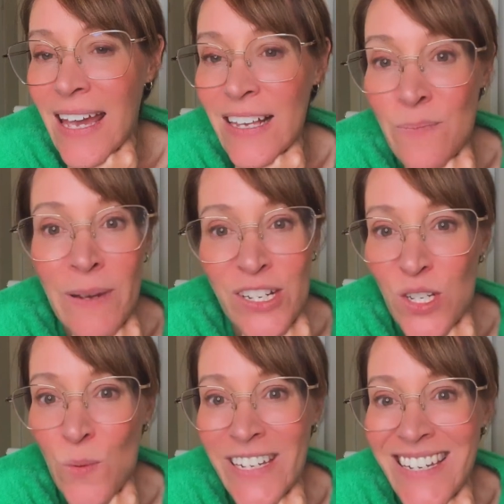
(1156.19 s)
as
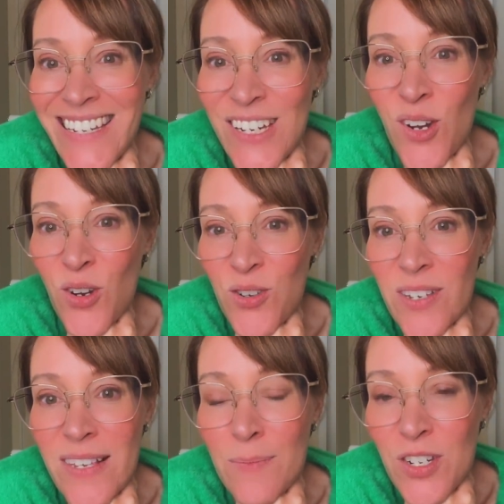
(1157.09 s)
much as we're teaching
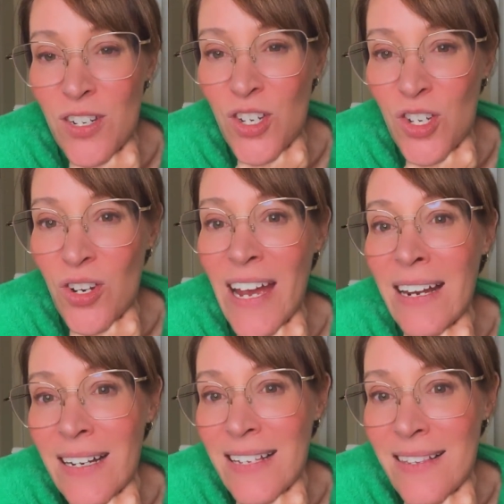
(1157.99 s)
contraception to
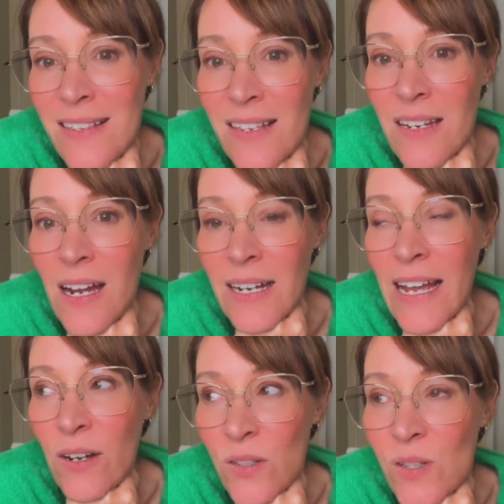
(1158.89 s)
adolescents and young
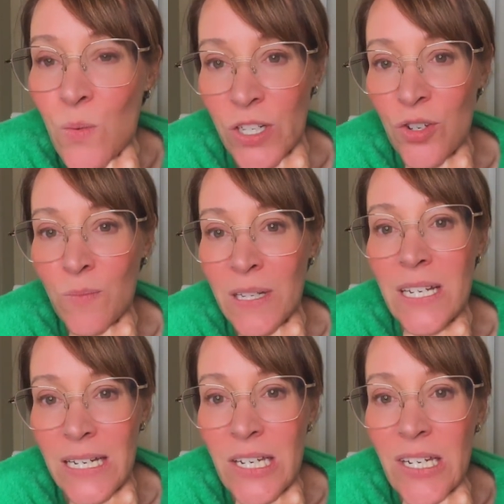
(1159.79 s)
adults. We should be
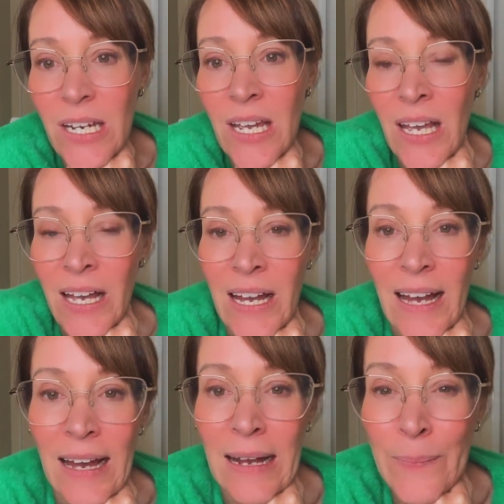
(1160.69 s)
teaching
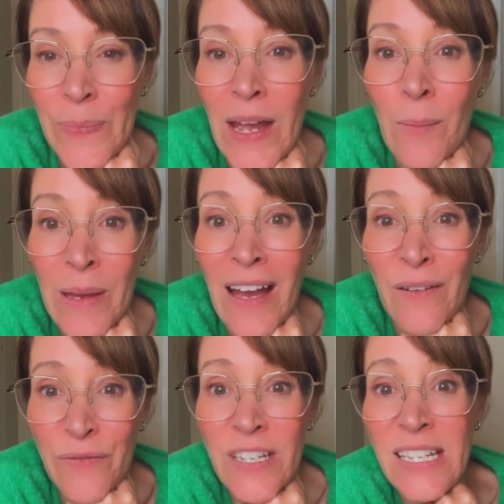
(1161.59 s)

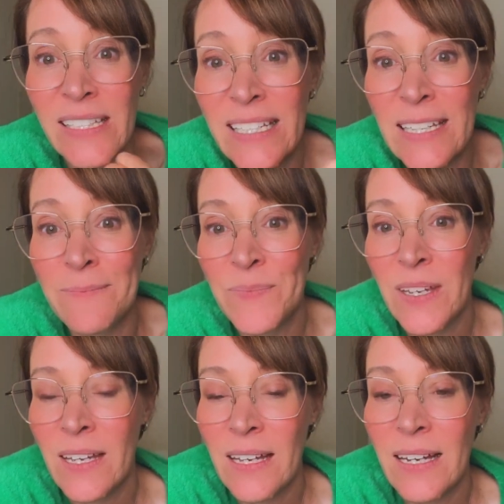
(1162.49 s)
about fertility
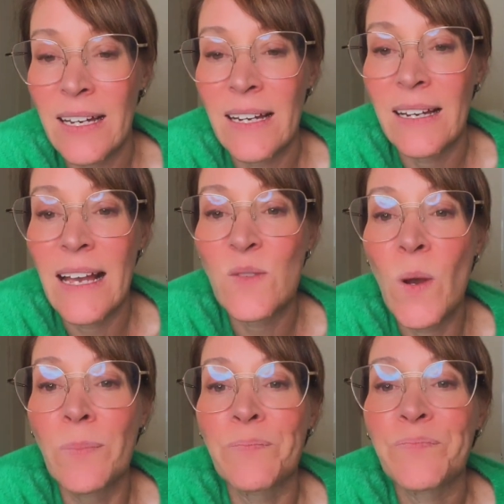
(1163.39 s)
as
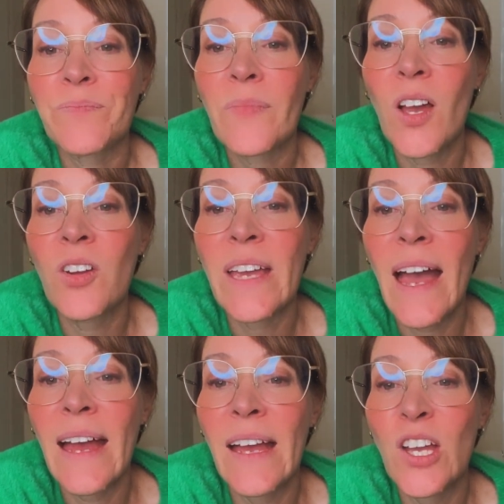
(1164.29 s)
well.
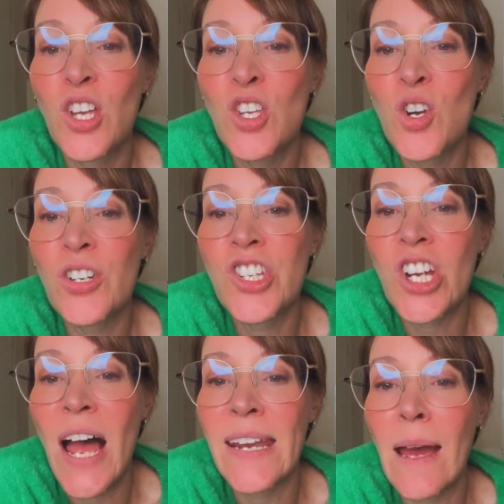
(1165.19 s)
Okay,
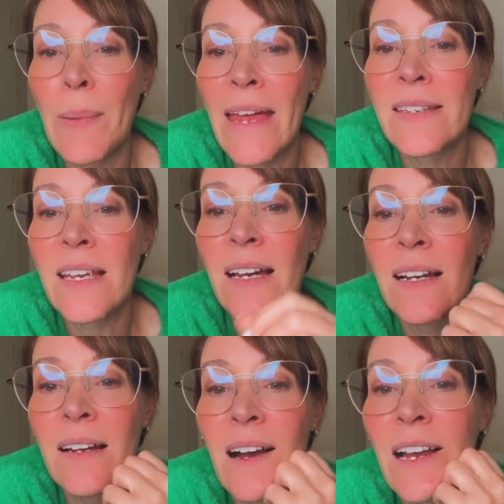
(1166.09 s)
Yojana
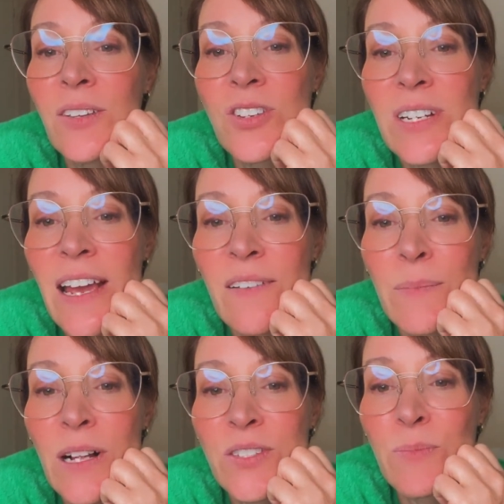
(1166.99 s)
Panta. I usually
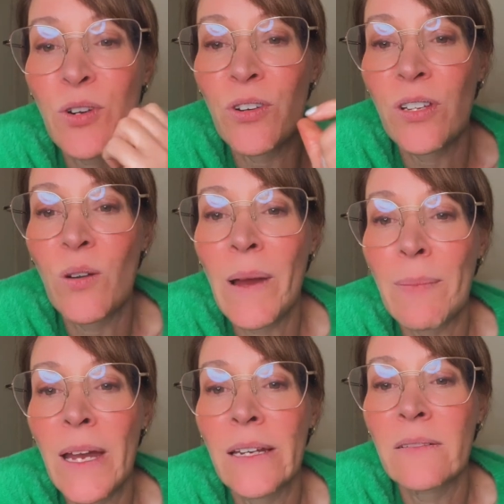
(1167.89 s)
have mild to moderate lower
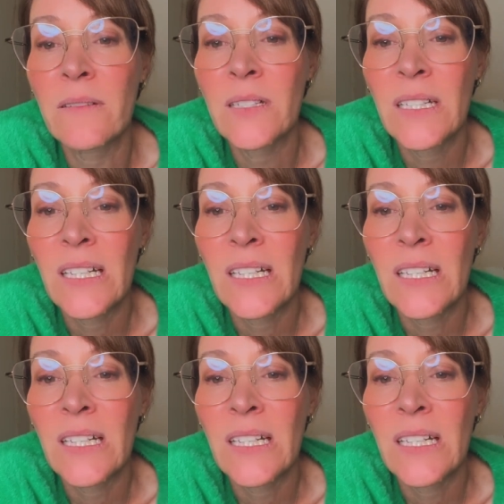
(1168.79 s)
back pain.